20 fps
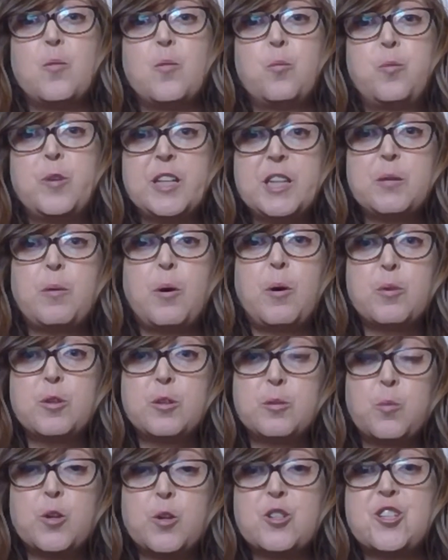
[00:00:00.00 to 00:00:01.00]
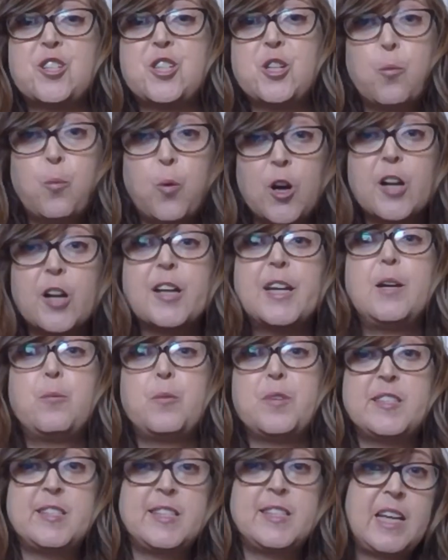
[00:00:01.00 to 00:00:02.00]
really what we're still working
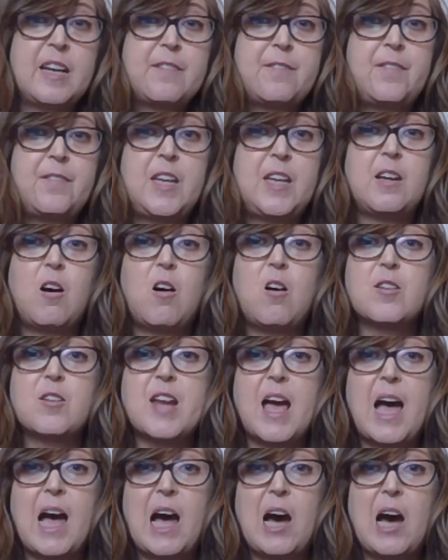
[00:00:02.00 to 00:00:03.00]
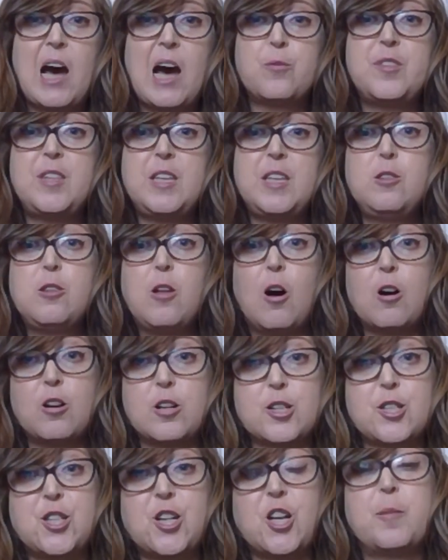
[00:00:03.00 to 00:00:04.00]
with DFE on how the
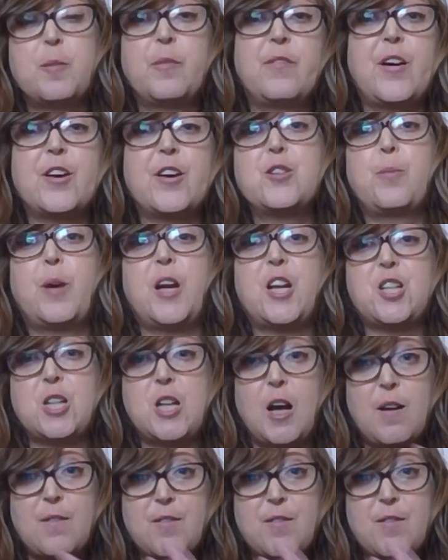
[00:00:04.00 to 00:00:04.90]
longer term evaluation